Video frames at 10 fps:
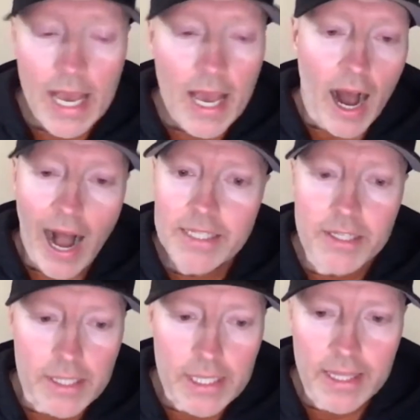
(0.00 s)
I
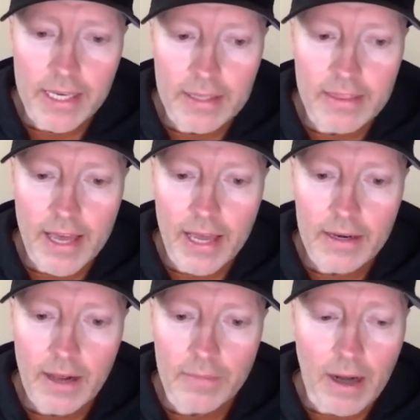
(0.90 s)
just think that,
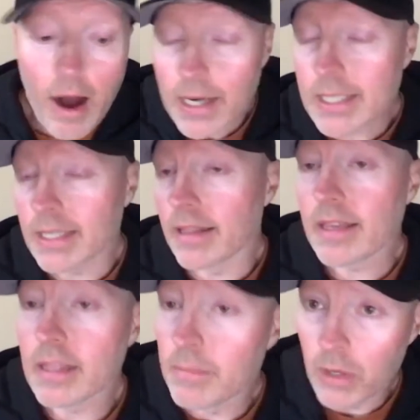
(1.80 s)
I mean, honestly, the thing
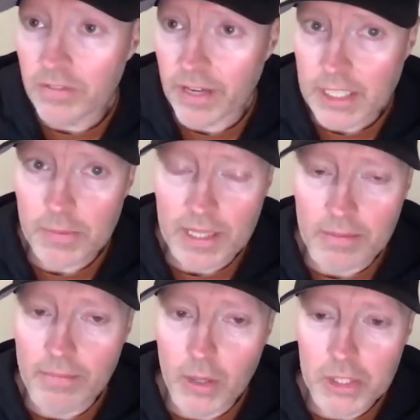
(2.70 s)
that motivates me the
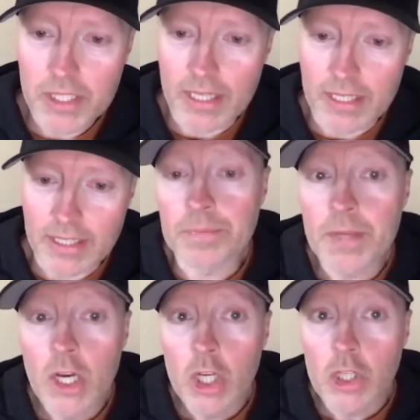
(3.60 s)
most is, like,
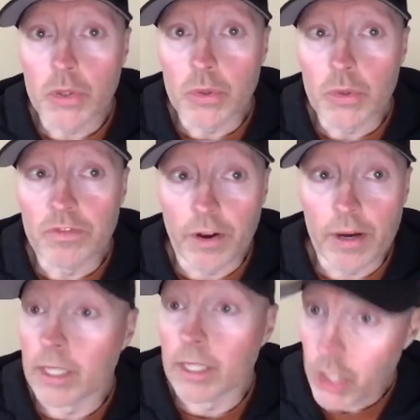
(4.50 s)
you very
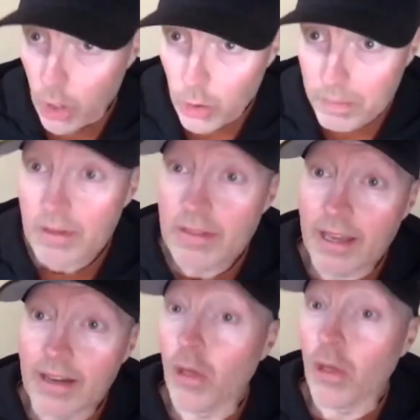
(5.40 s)
much hope that
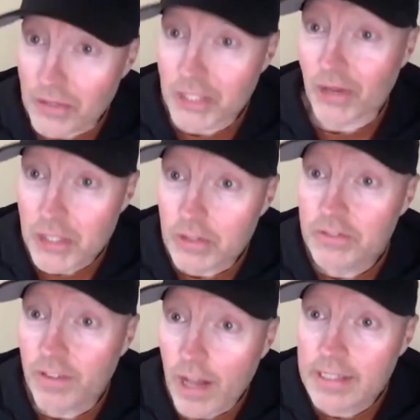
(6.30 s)
others also
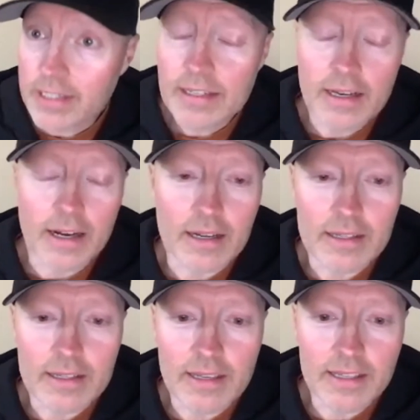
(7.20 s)
find,
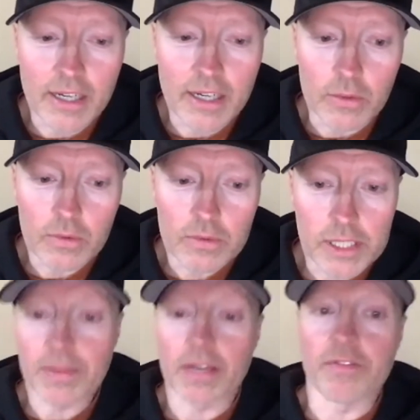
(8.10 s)

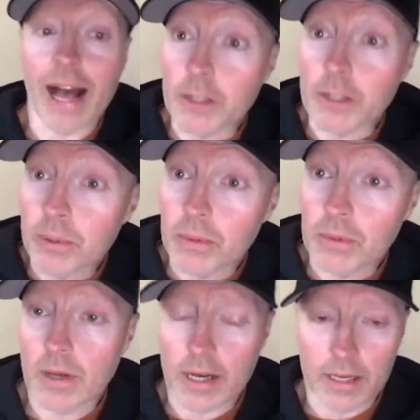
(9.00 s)
something valuable
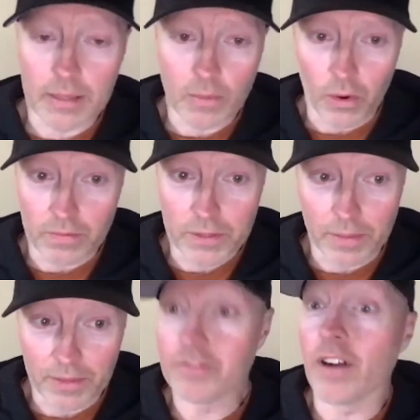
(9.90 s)
or
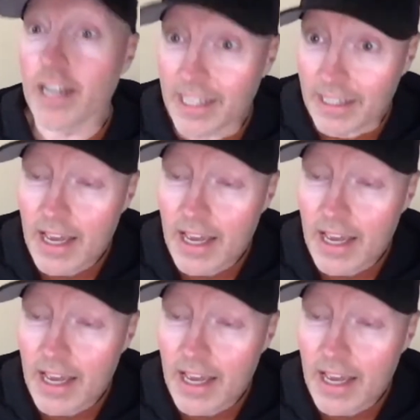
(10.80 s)
something funny